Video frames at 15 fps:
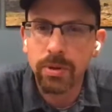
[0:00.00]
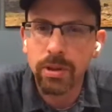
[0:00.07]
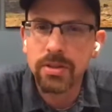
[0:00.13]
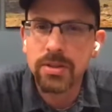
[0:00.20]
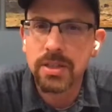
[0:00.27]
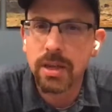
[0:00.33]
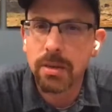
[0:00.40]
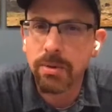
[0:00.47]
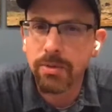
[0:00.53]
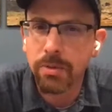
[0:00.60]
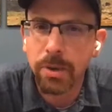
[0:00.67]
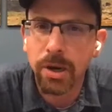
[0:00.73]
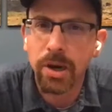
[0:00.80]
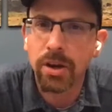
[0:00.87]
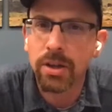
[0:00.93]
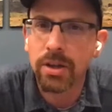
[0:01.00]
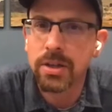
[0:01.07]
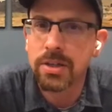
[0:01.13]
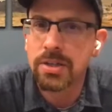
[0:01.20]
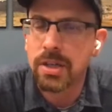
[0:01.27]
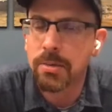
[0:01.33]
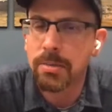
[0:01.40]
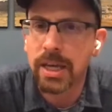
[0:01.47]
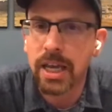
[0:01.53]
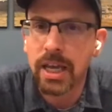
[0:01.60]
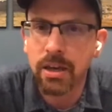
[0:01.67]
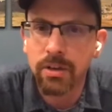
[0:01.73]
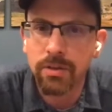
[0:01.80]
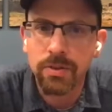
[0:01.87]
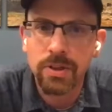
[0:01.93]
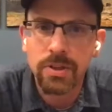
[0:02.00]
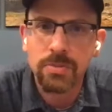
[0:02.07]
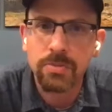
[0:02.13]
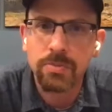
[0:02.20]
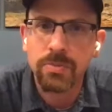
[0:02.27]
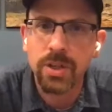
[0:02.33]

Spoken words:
some of America is coming out of this